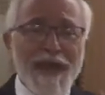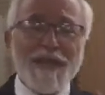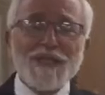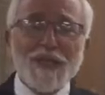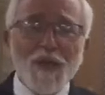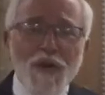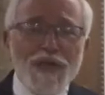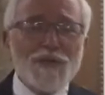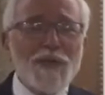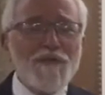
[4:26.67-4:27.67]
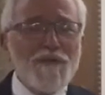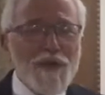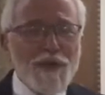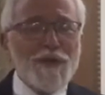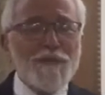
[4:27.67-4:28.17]
And as long as we
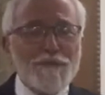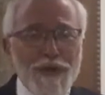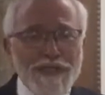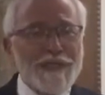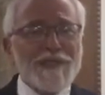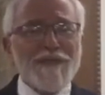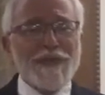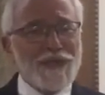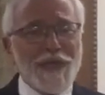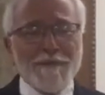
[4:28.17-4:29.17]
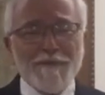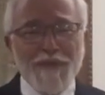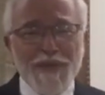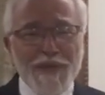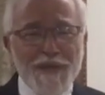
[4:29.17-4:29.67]
feel the presence of
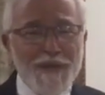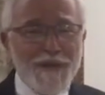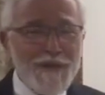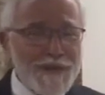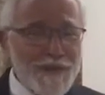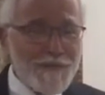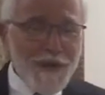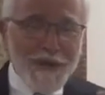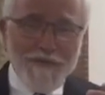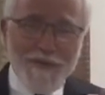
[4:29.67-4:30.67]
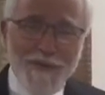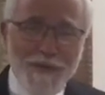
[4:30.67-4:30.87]
Hashem, or as the Rav would